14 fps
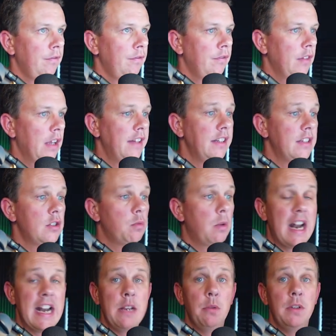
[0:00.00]
and this is what
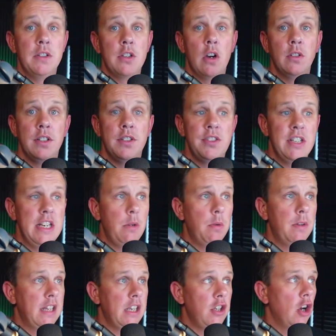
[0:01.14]
anyone is going to see when
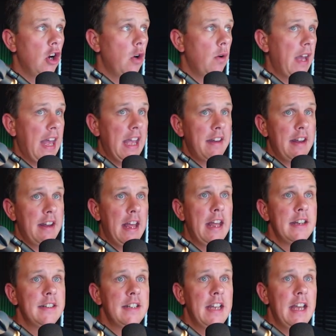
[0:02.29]
they go ahead
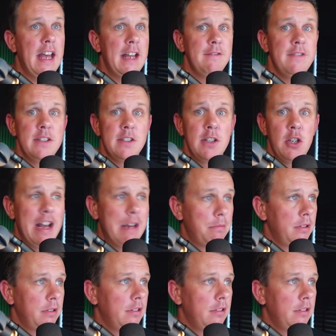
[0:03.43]
and, uh, and visit your app.